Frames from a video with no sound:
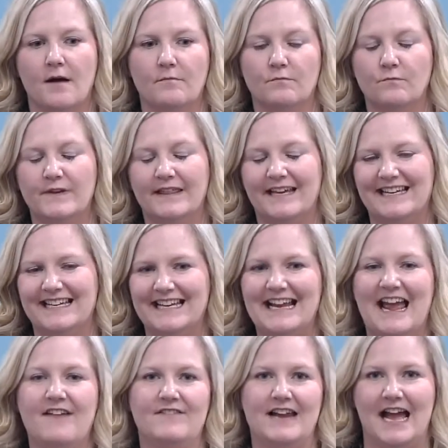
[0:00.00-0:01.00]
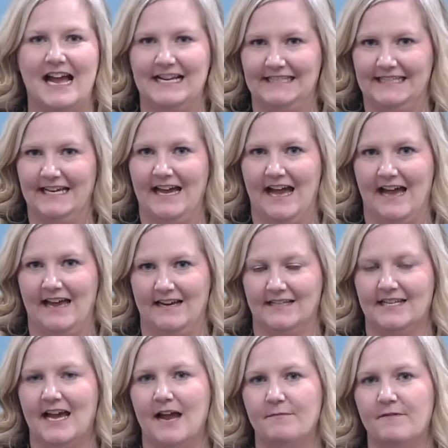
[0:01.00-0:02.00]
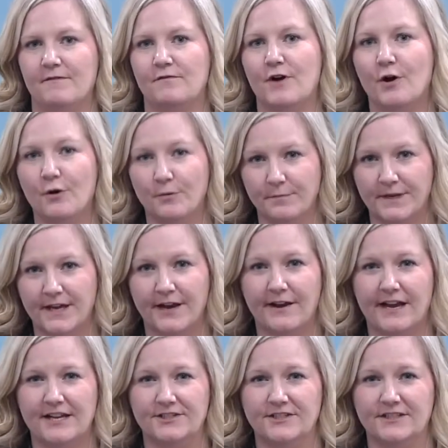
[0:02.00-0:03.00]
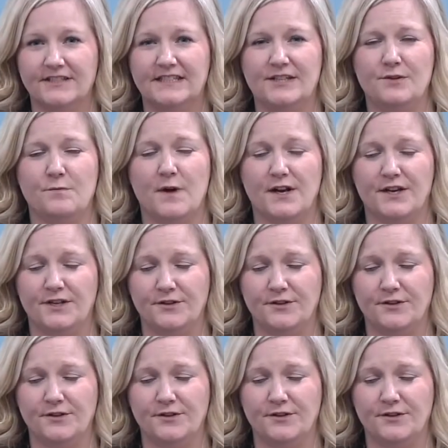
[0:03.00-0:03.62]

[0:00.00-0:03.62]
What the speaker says: we'd like you to have an idea ahead of time of what home care agency you want to